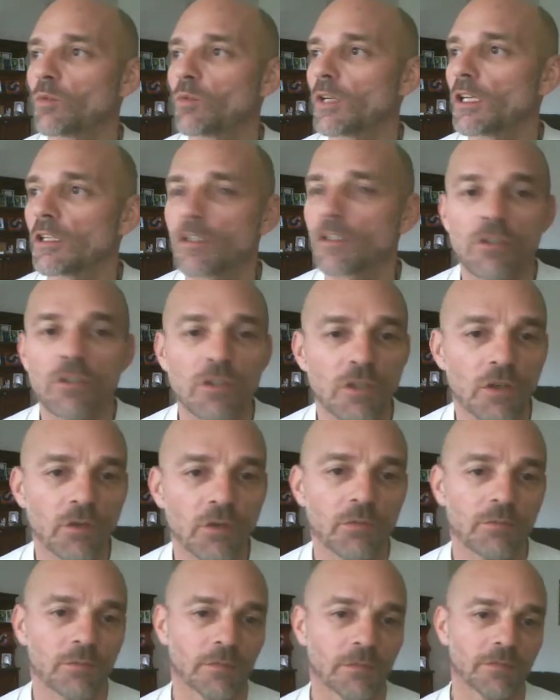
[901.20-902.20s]
we
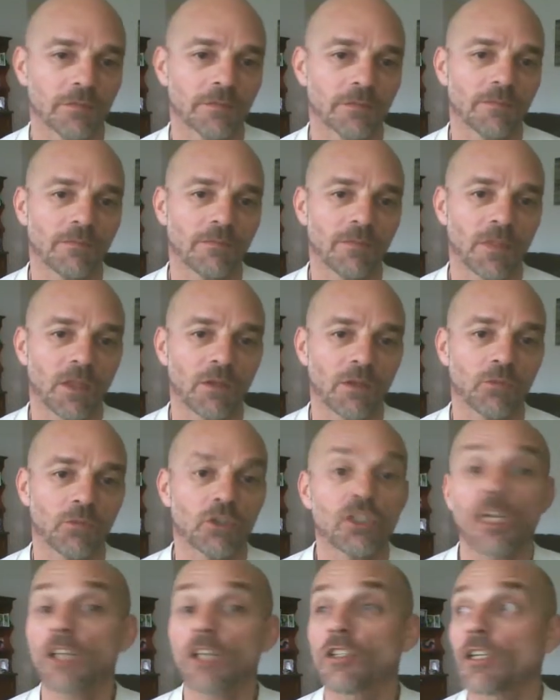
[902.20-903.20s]
consume. We're
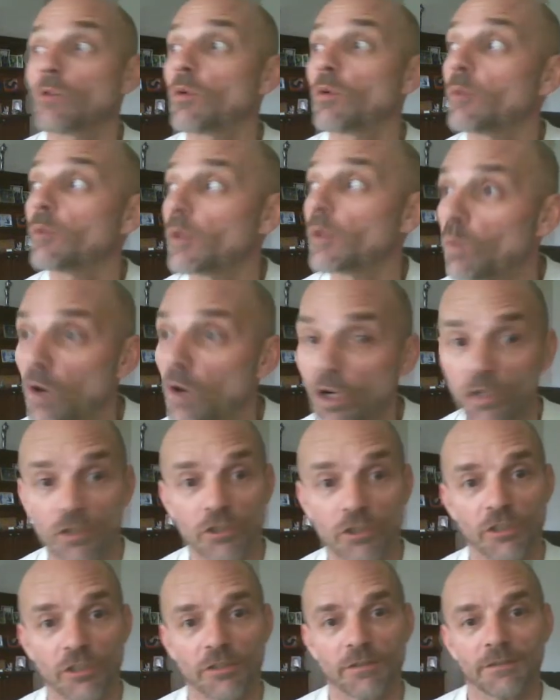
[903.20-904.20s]
changing what we
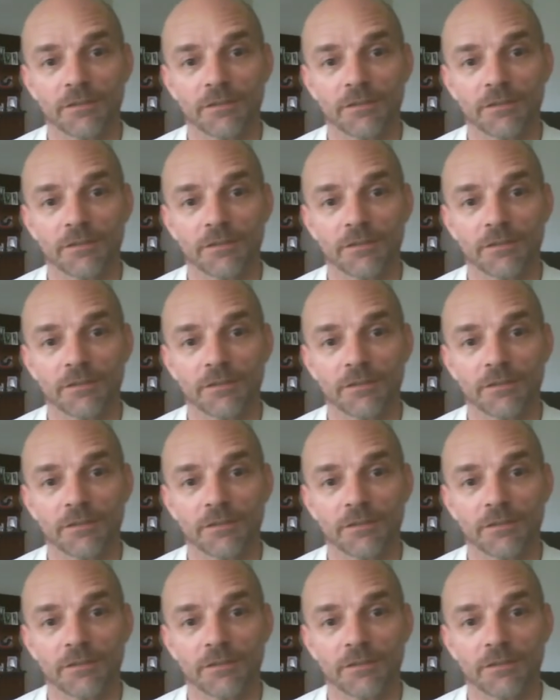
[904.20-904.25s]
watch.